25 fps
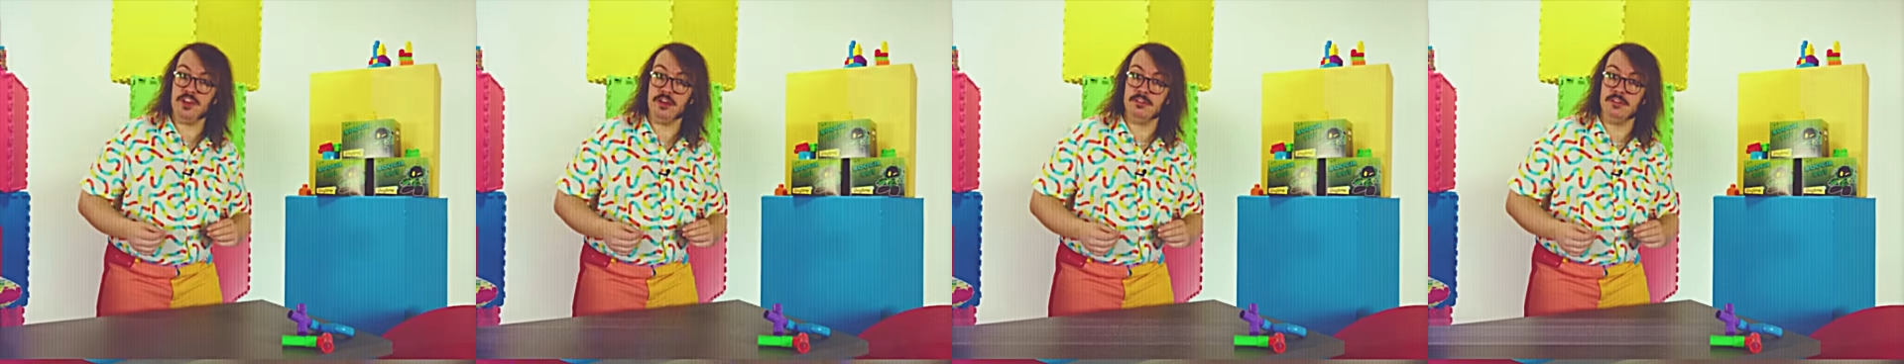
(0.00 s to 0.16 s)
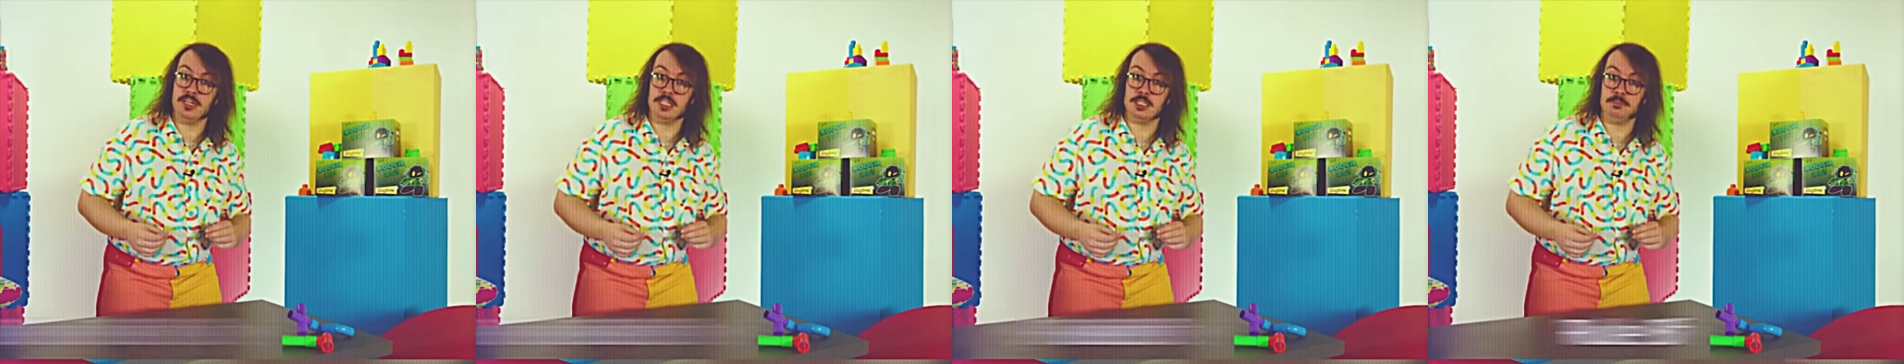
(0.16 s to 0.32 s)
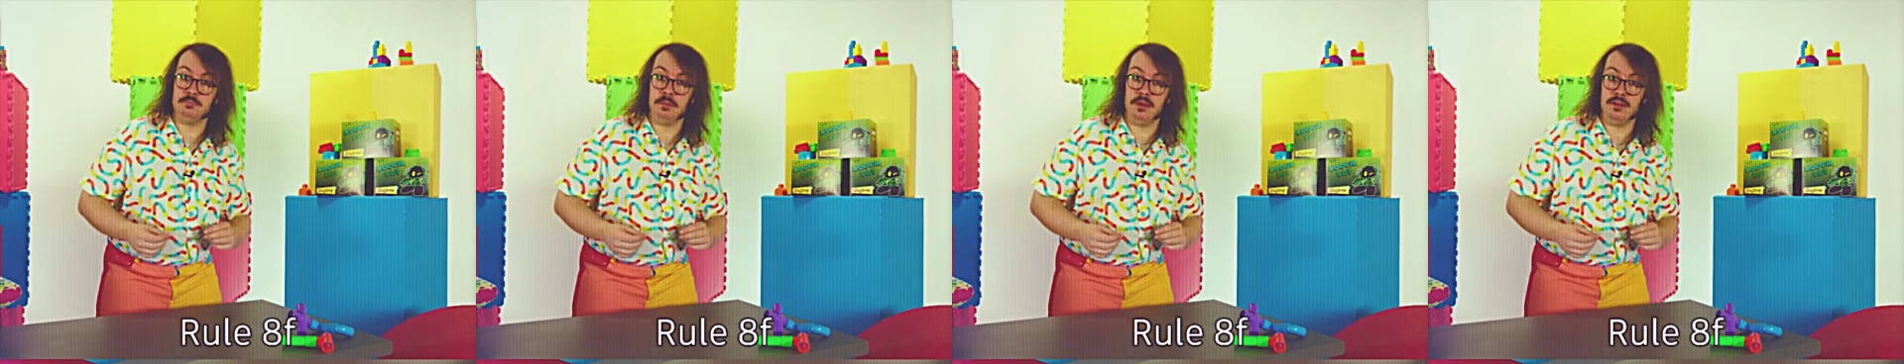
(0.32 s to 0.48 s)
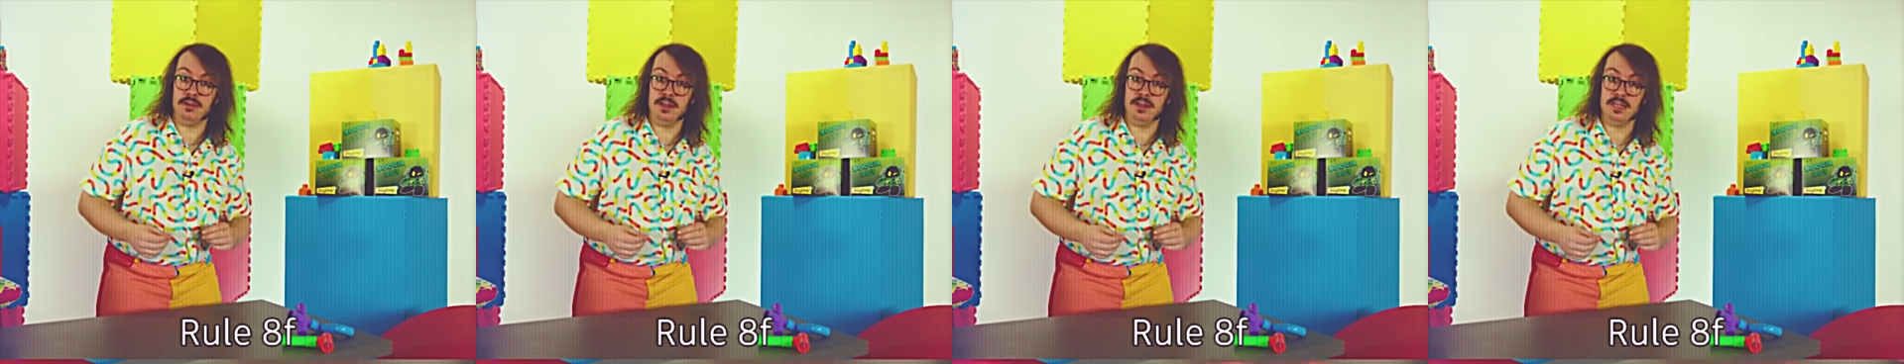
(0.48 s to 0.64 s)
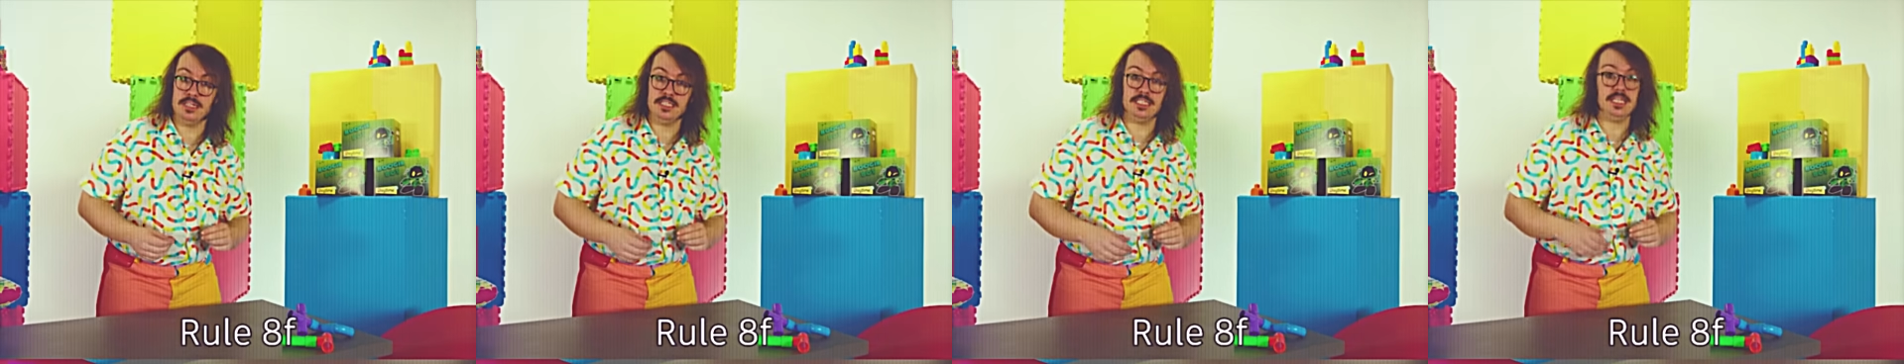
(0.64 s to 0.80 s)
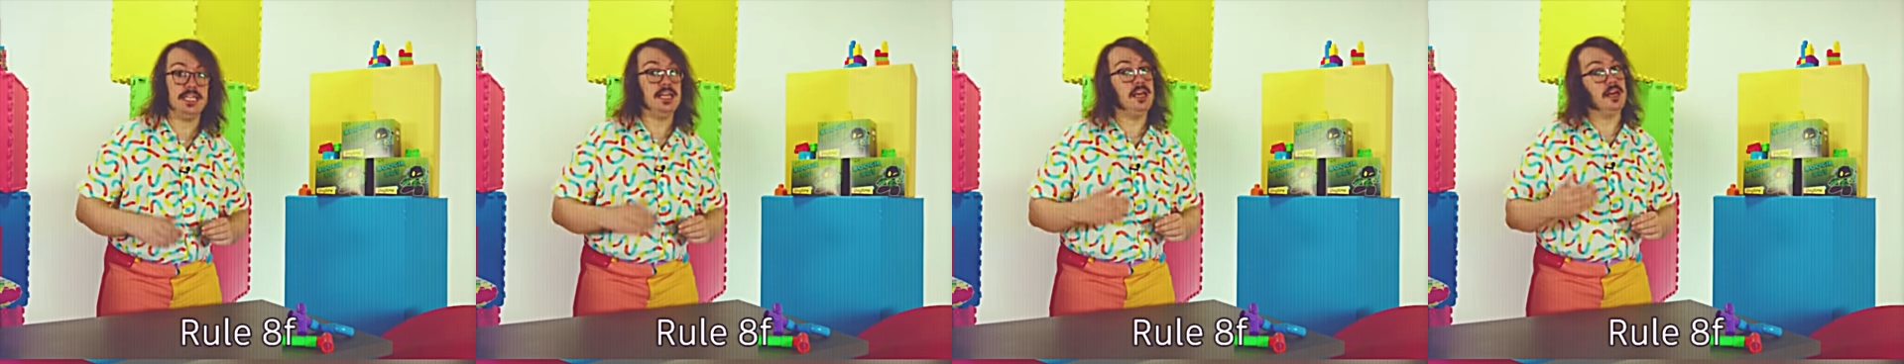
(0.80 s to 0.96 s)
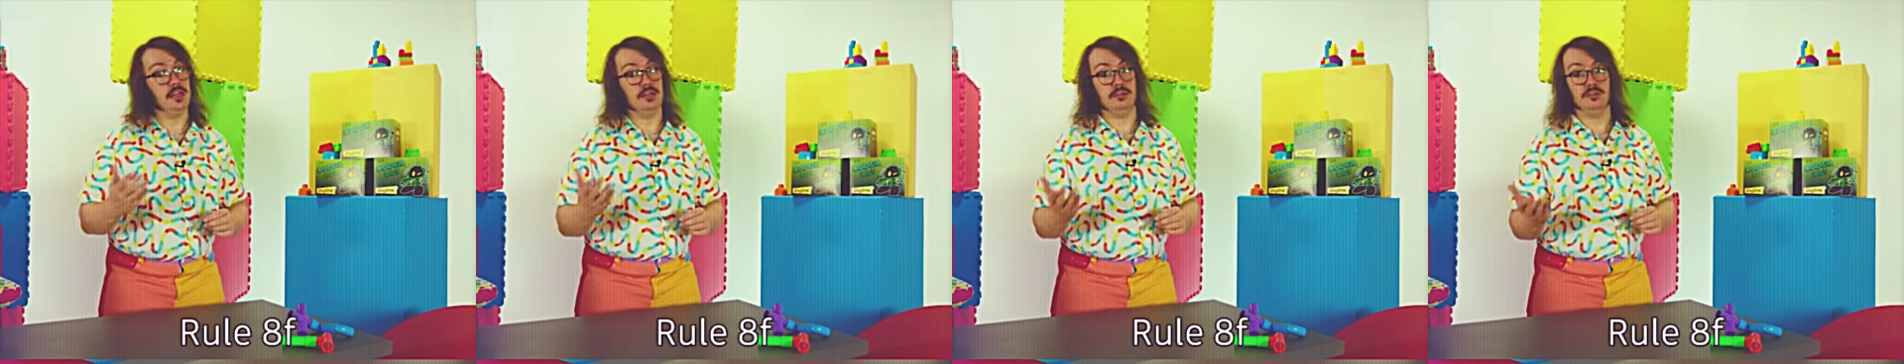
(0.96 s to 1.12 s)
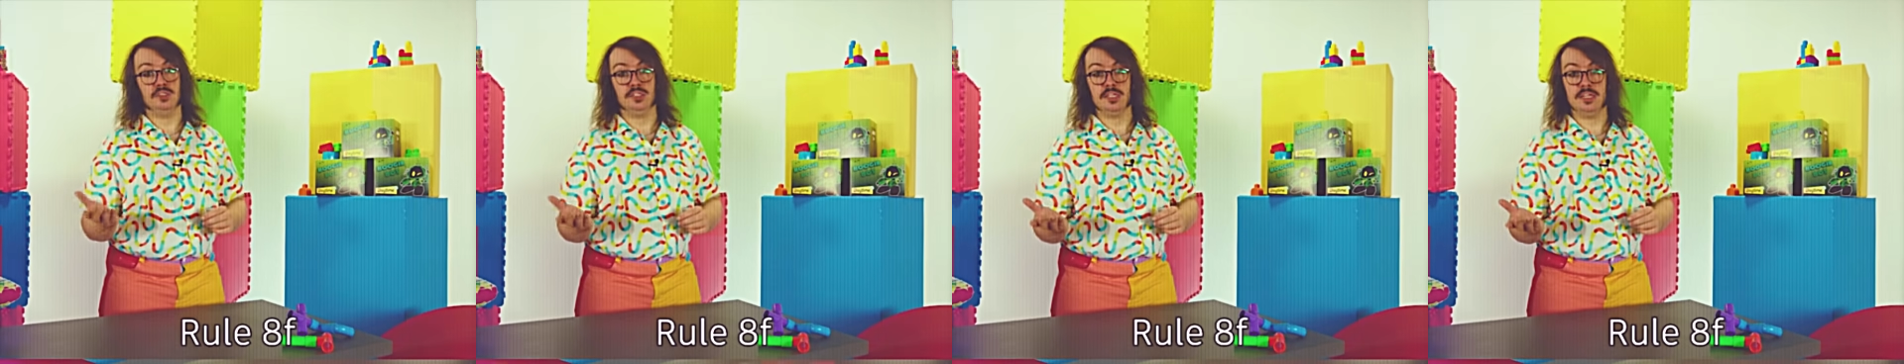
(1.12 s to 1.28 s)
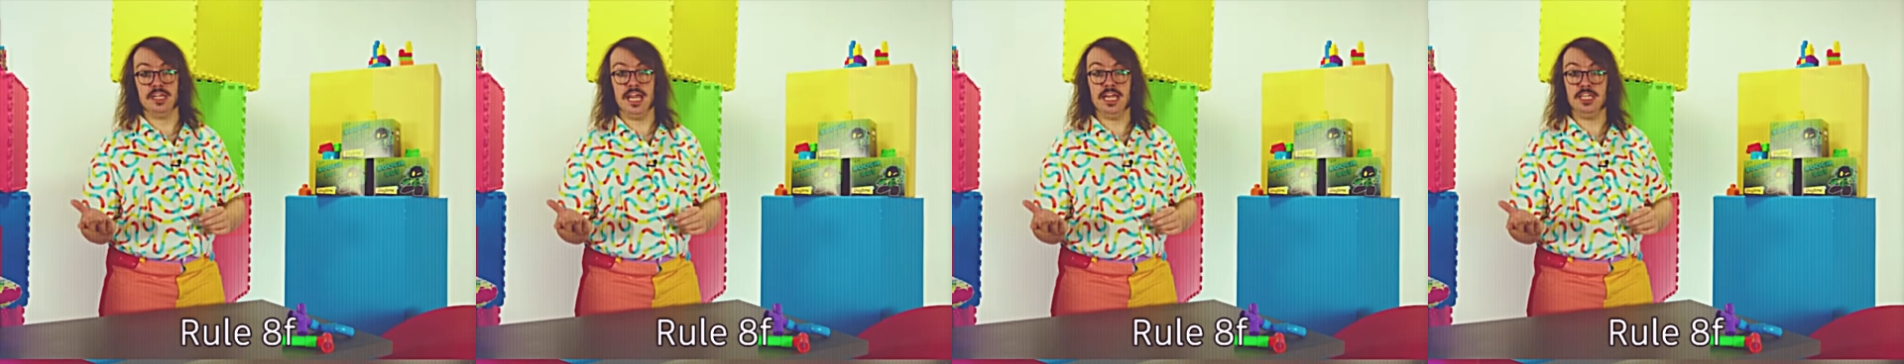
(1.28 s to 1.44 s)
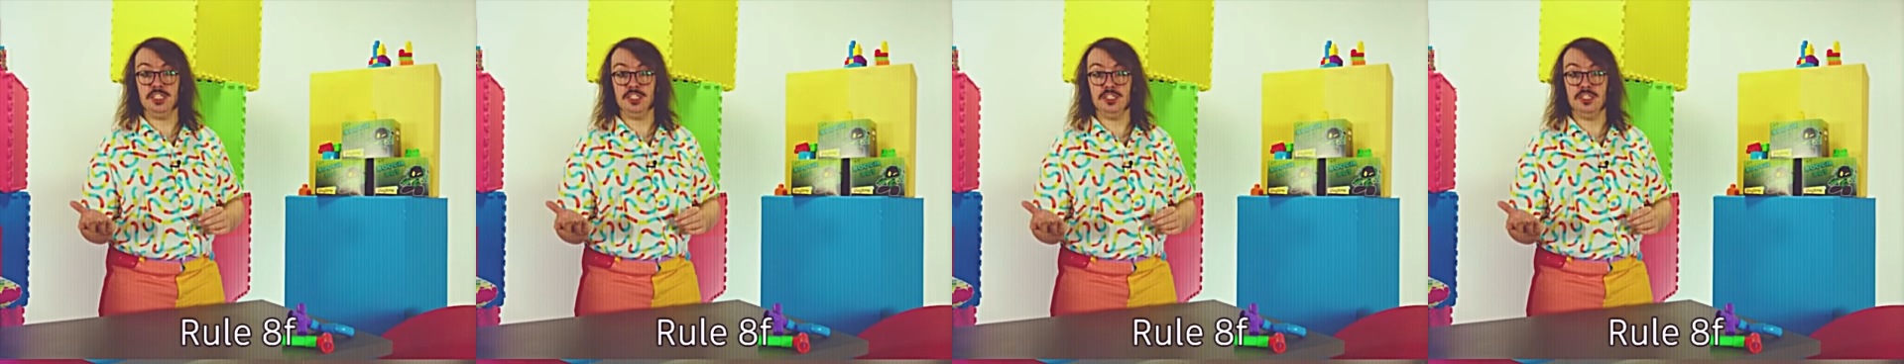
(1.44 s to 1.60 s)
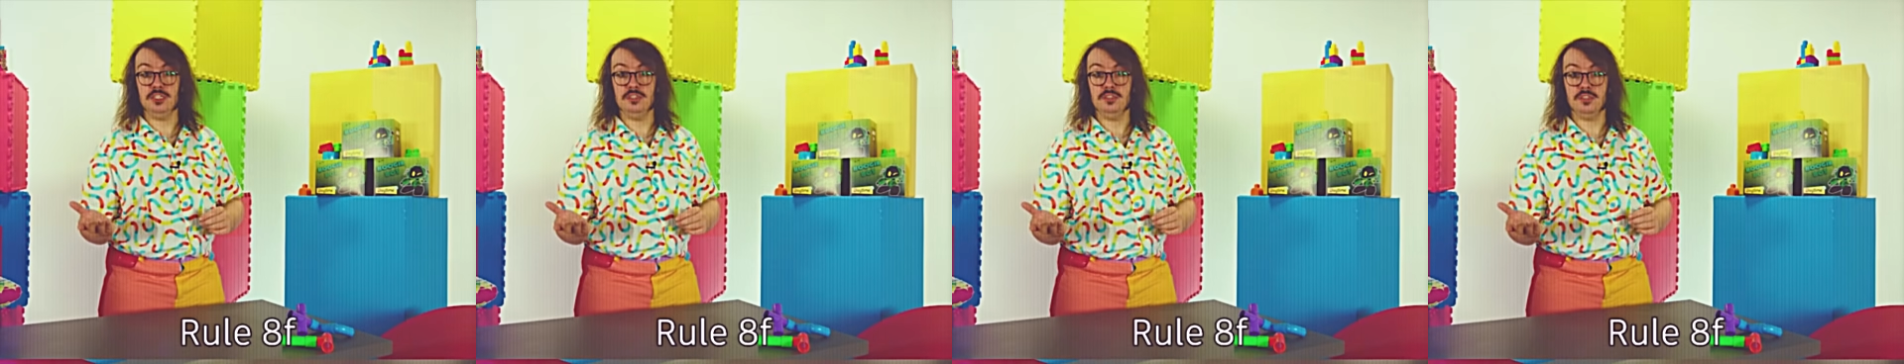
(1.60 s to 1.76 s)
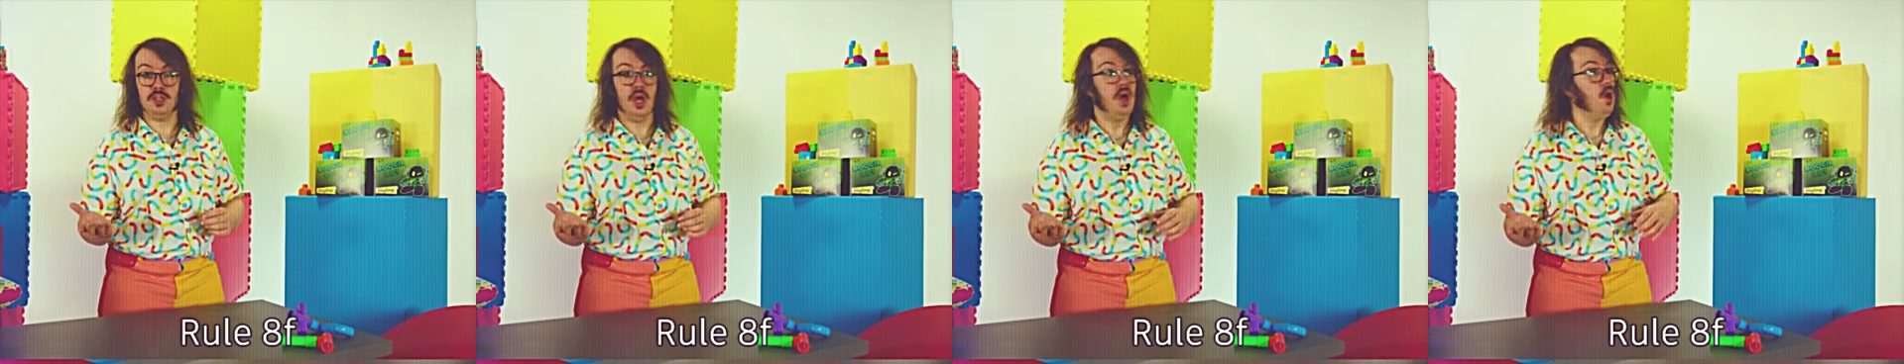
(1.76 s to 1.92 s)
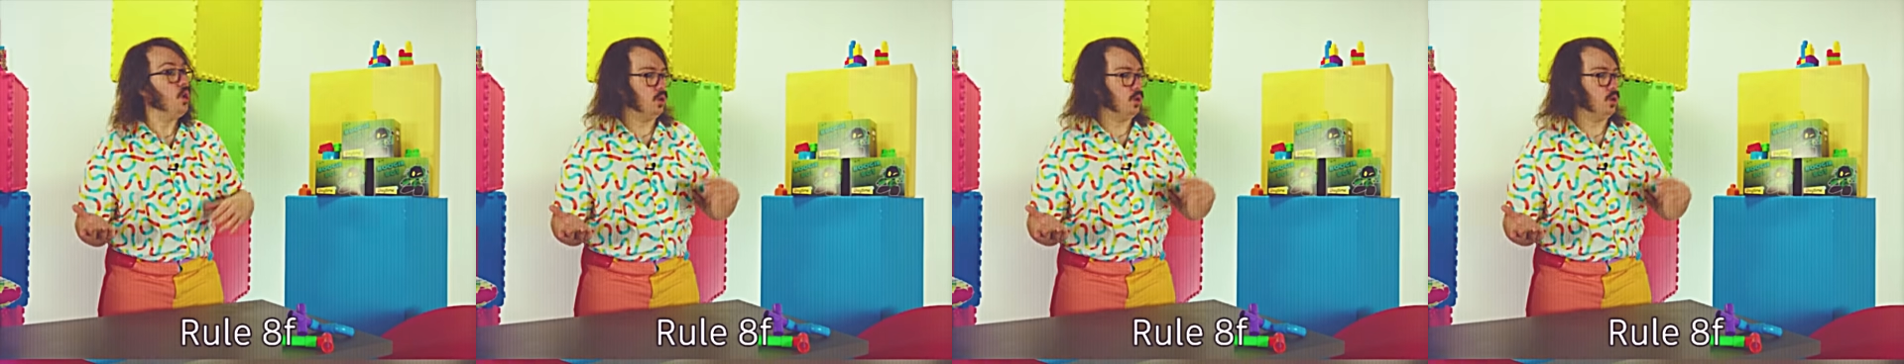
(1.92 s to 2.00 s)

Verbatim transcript: you're experiencing hallucinations